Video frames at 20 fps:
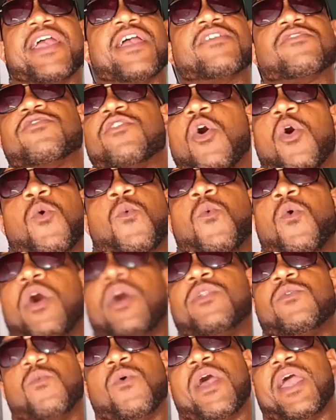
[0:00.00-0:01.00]
is no
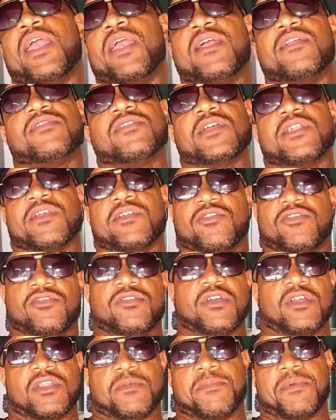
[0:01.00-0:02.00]
one way into this
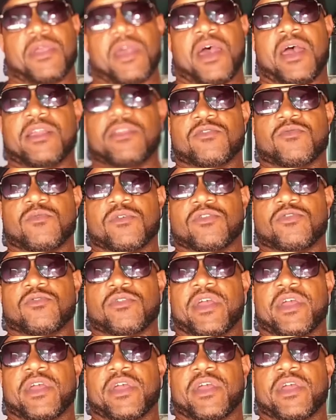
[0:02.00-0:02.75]
shit, to be honest with you.